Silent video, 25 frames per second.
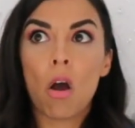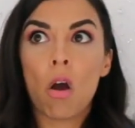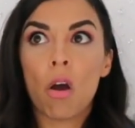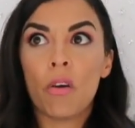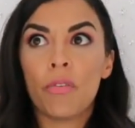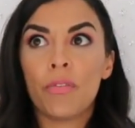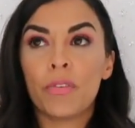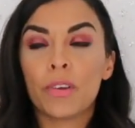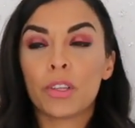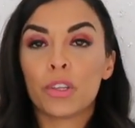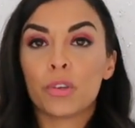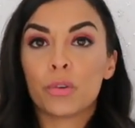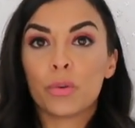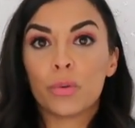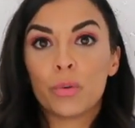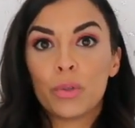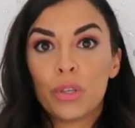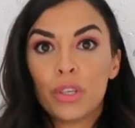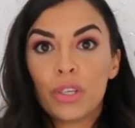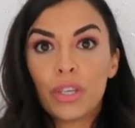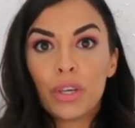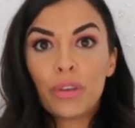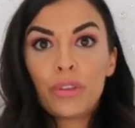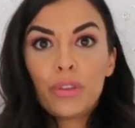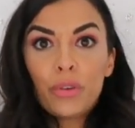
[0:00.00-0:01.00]
Often
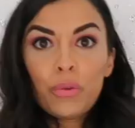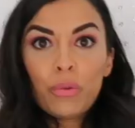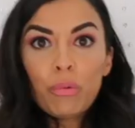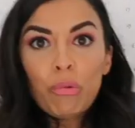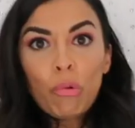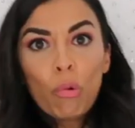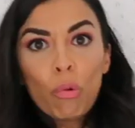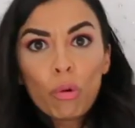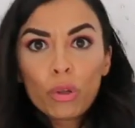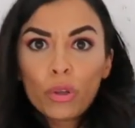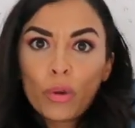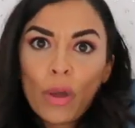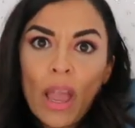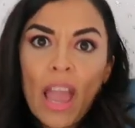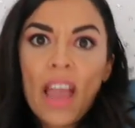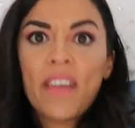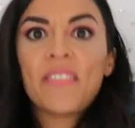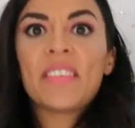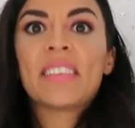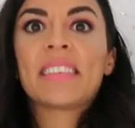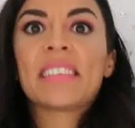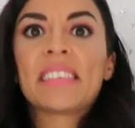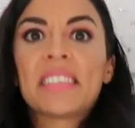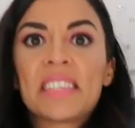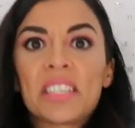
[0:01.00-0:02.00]
all you
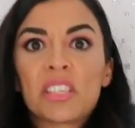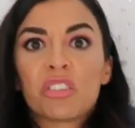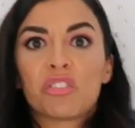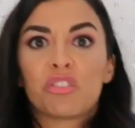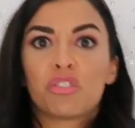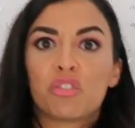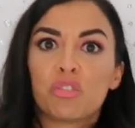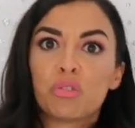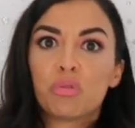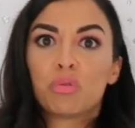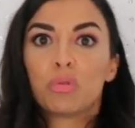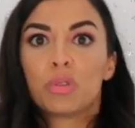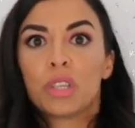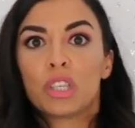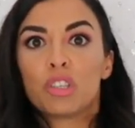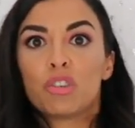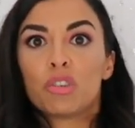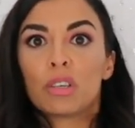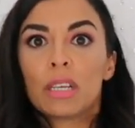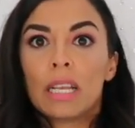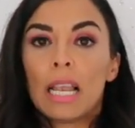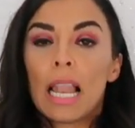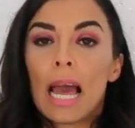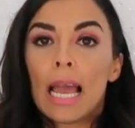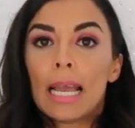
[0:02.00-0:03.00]
have is this little stool that
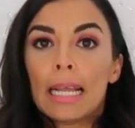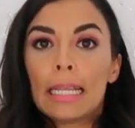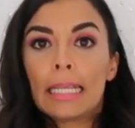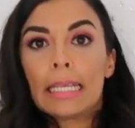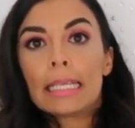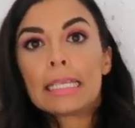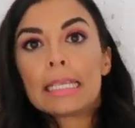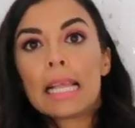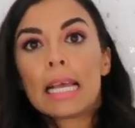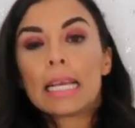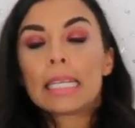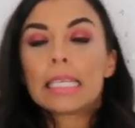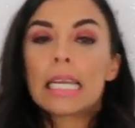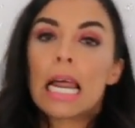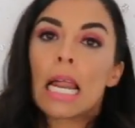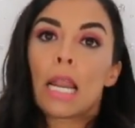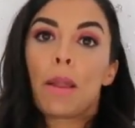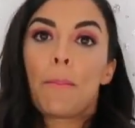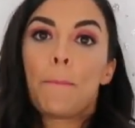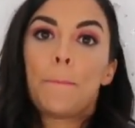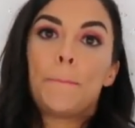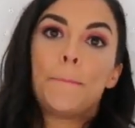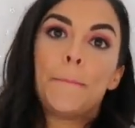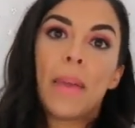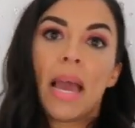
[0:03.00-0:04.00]
your client is like
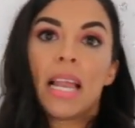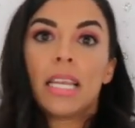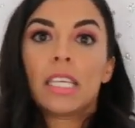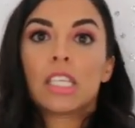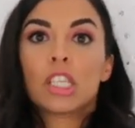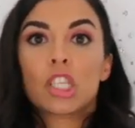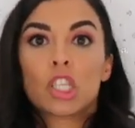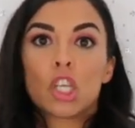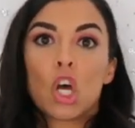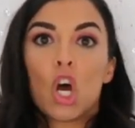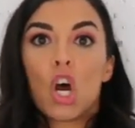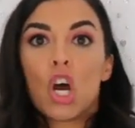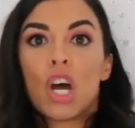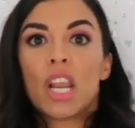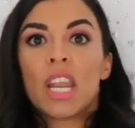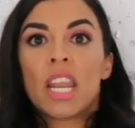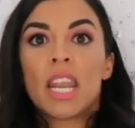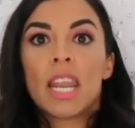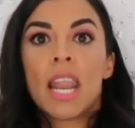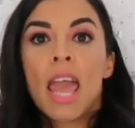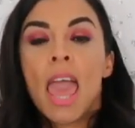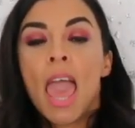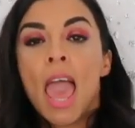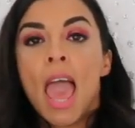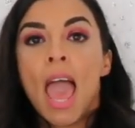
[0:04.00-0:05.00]
trying to balance
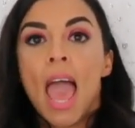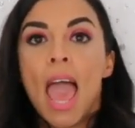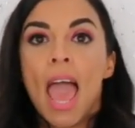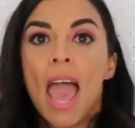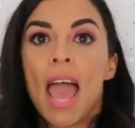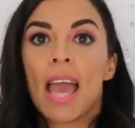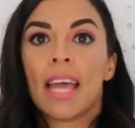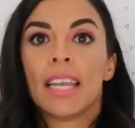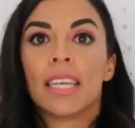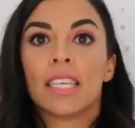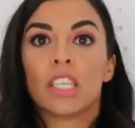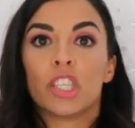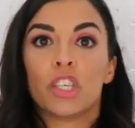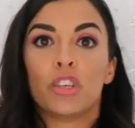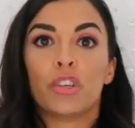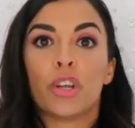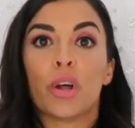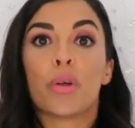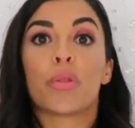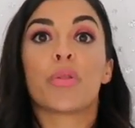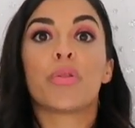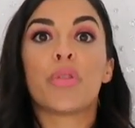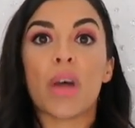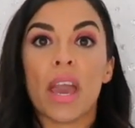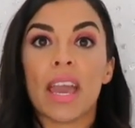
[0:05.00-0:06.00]
on, and you
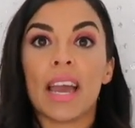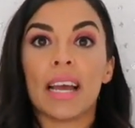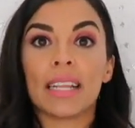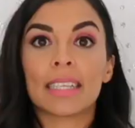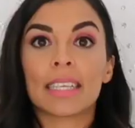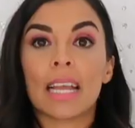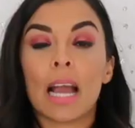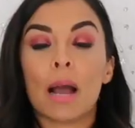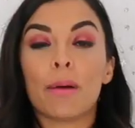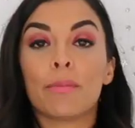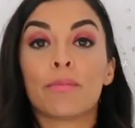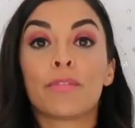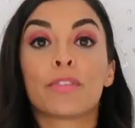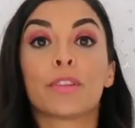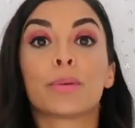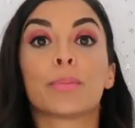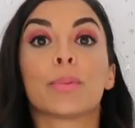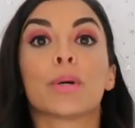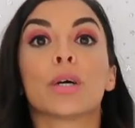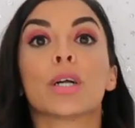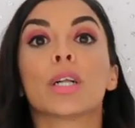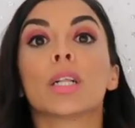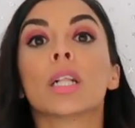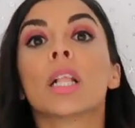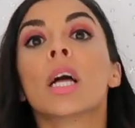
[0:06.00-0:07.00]
know, they're
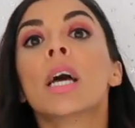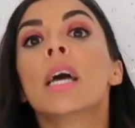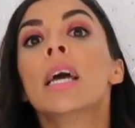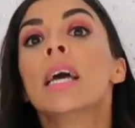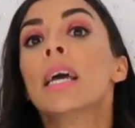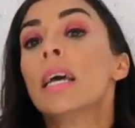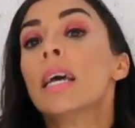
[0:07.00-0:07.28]
uncomfortable.